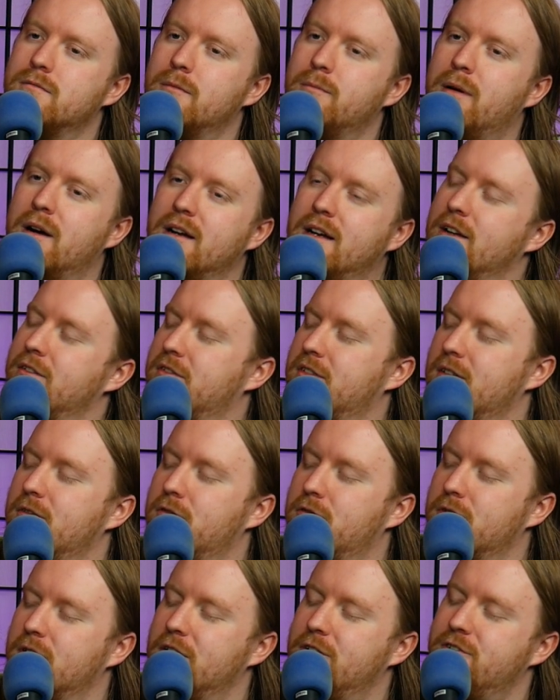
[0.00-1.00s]
podcast
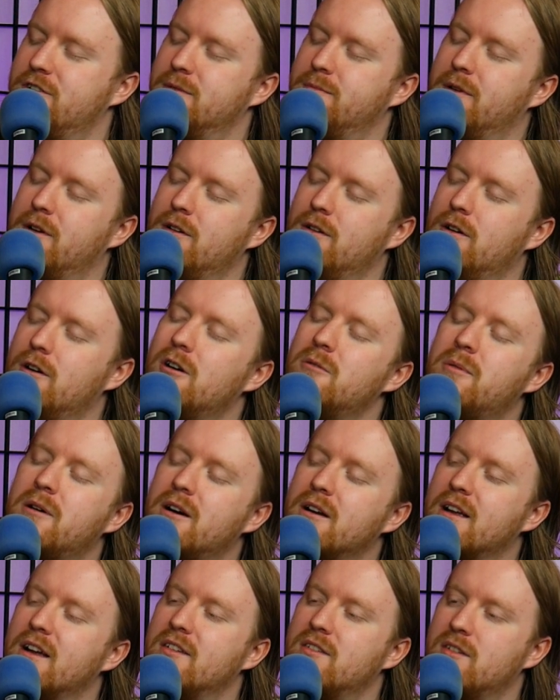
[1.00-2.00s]
saves relationship on all
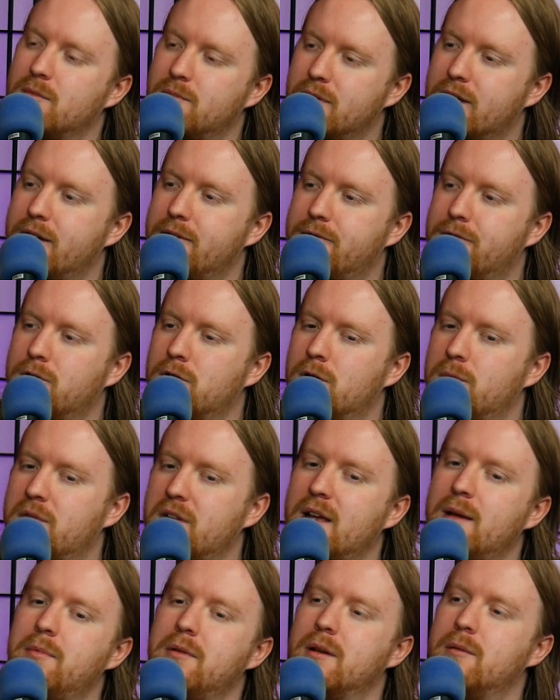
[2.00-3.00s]
podcasting platforms.
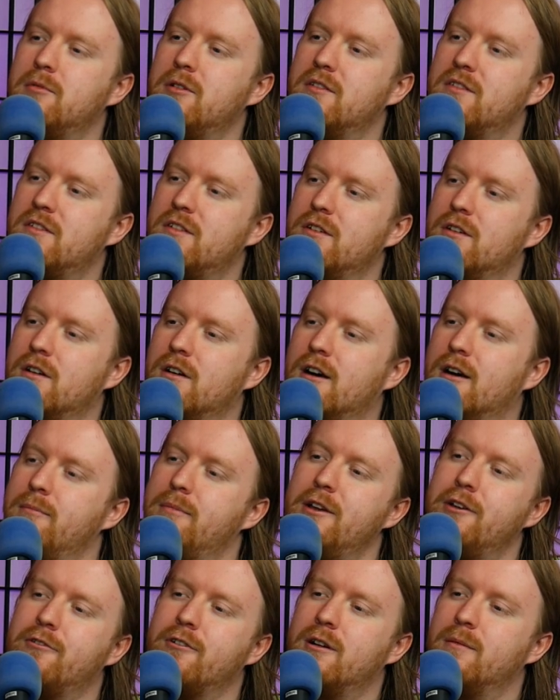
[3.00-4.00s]
APWSTR on
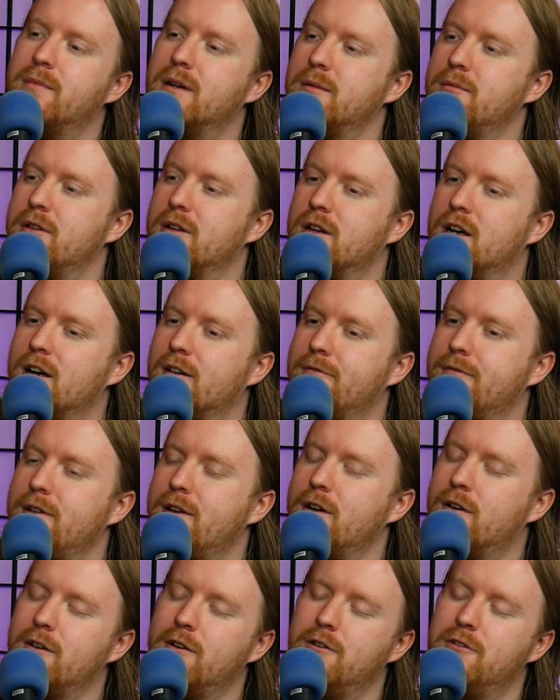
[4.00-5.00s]
Patreon, Buy Me a
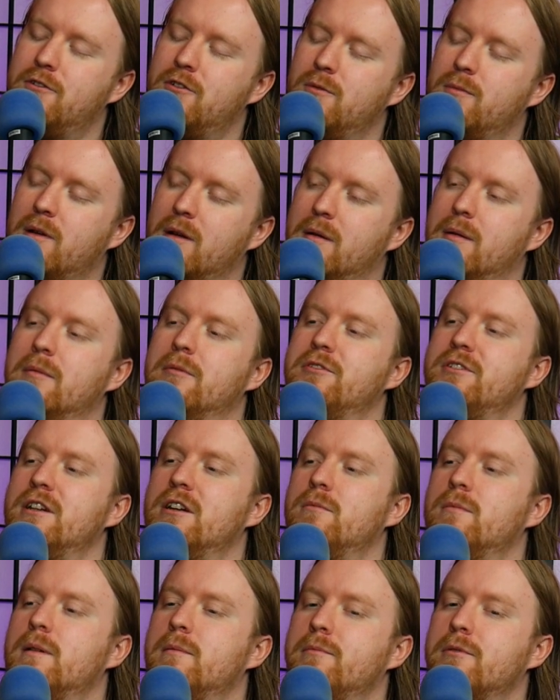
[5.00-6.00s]
Coffee, or YouTube. You can become a
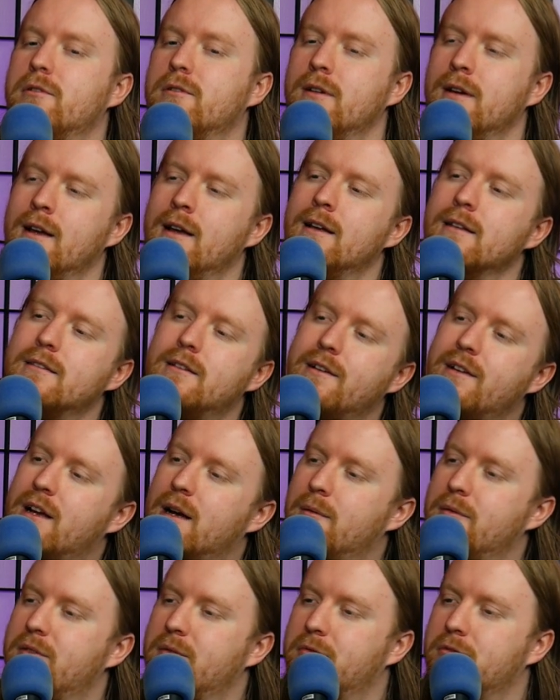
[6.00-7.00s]
channel member. Like,
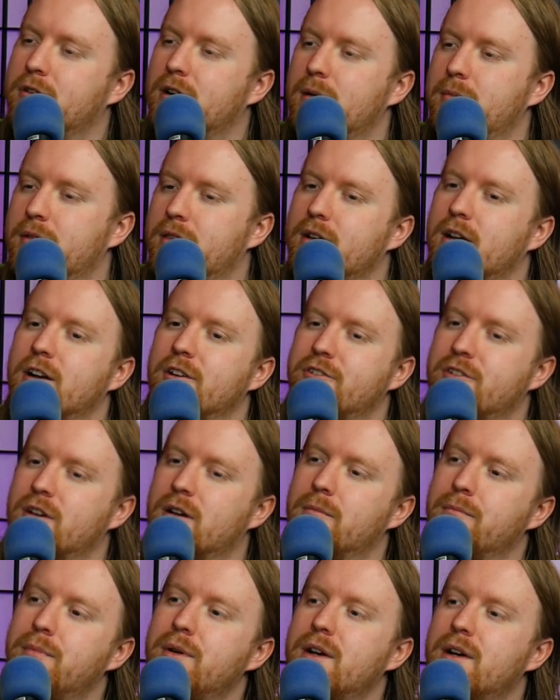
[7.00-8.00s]
comment, subscribe, hit the gosh
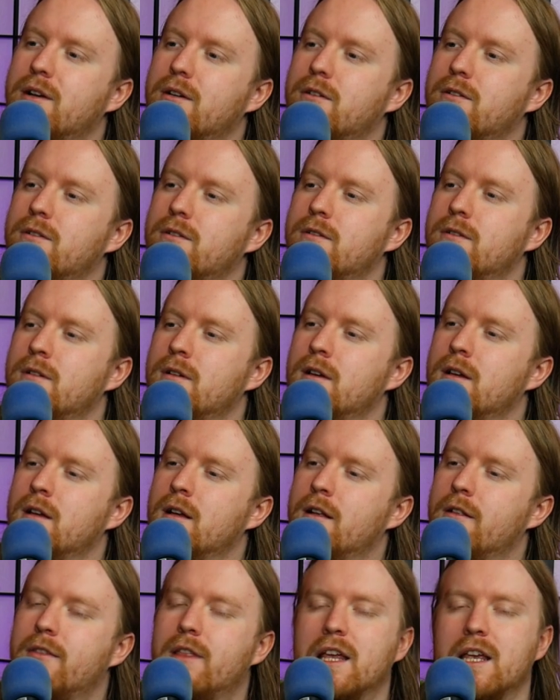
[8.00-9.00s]
darn bell.
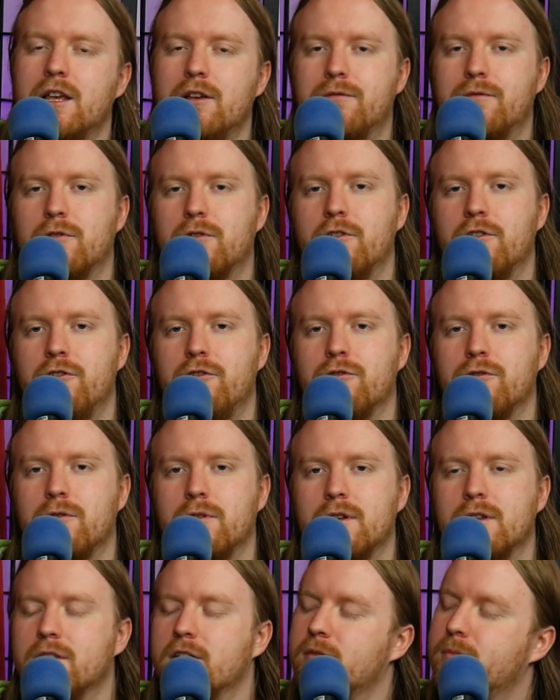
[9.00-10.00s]
Thank you for
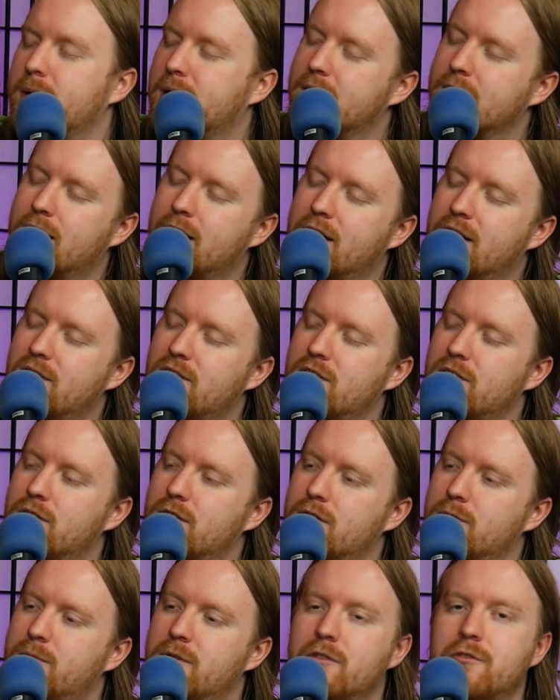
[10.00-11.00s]
enjoying this podcast, and I
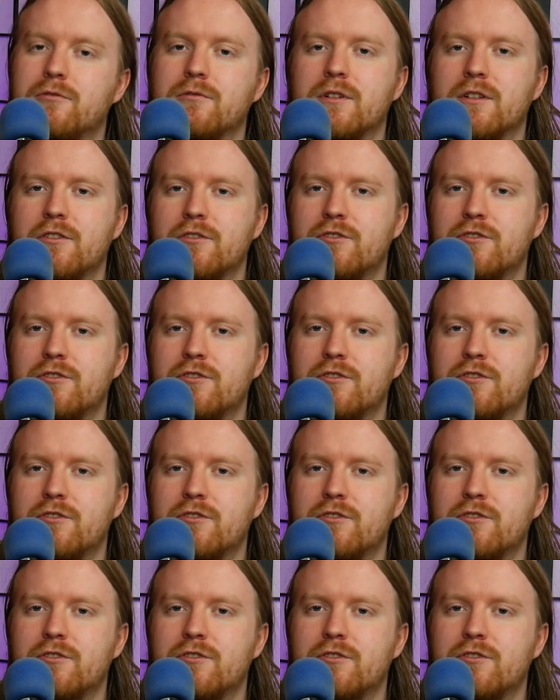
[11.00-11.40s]
hope you enjoy the